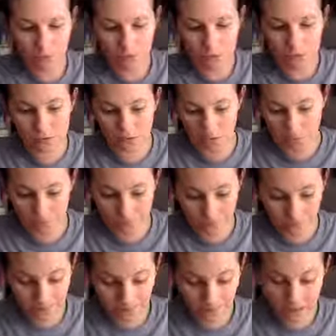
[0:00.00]
So
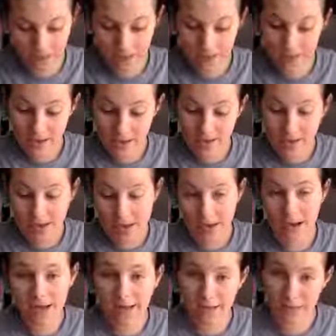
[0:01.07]

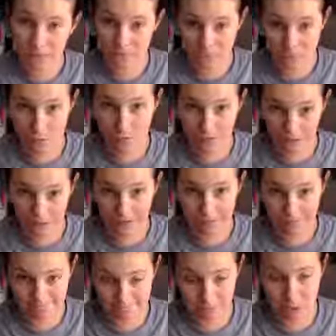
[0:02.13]
I had Rory,
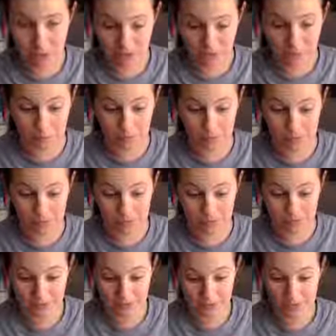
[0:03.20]
my husband.
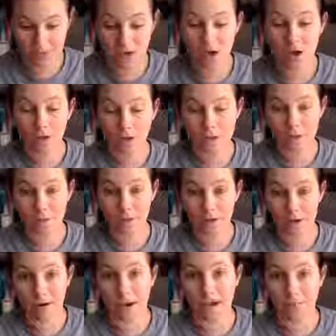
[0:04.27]
Oh, it's
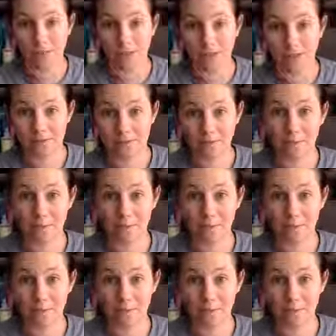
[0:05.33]
Blair. Hi, Blair.